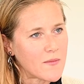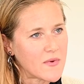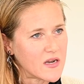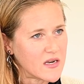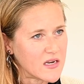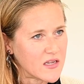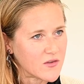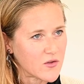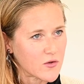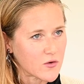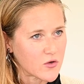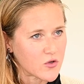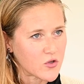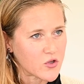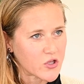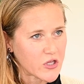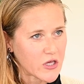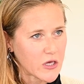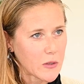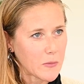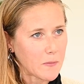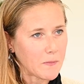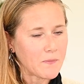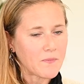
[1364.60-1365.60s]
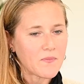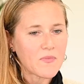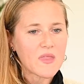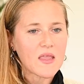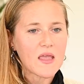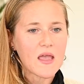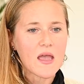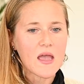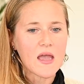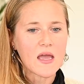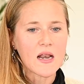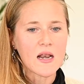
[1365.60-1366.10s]
it, neither could she.
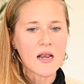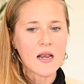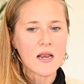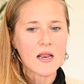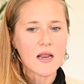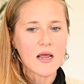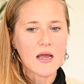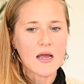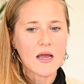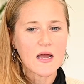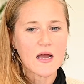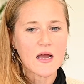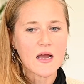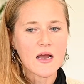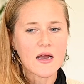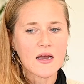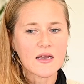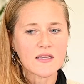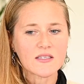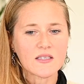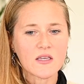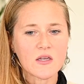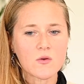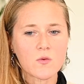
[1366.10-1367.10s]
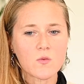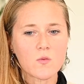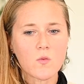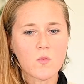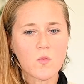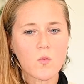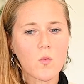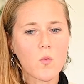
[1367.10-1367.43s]
And I said,